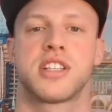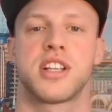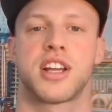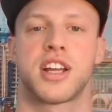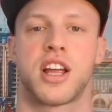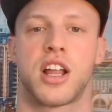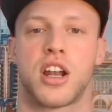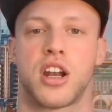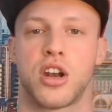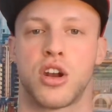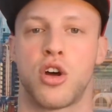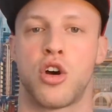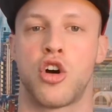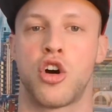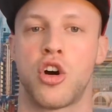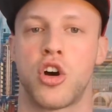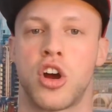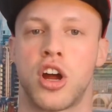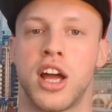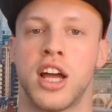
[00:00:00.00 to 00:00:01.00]
like a
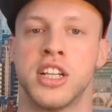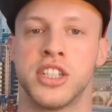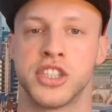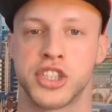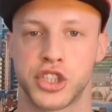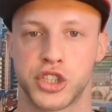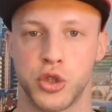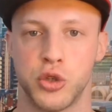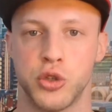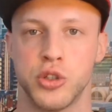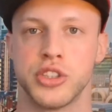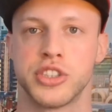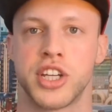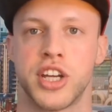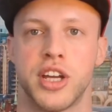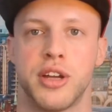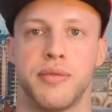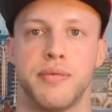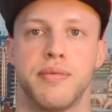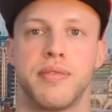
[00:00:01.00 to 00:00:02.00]
long and short
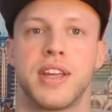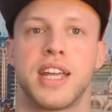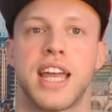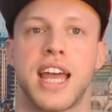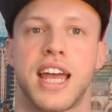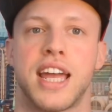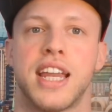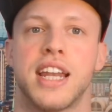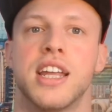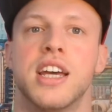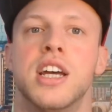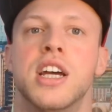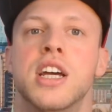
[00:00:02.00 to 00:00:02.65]
term gain.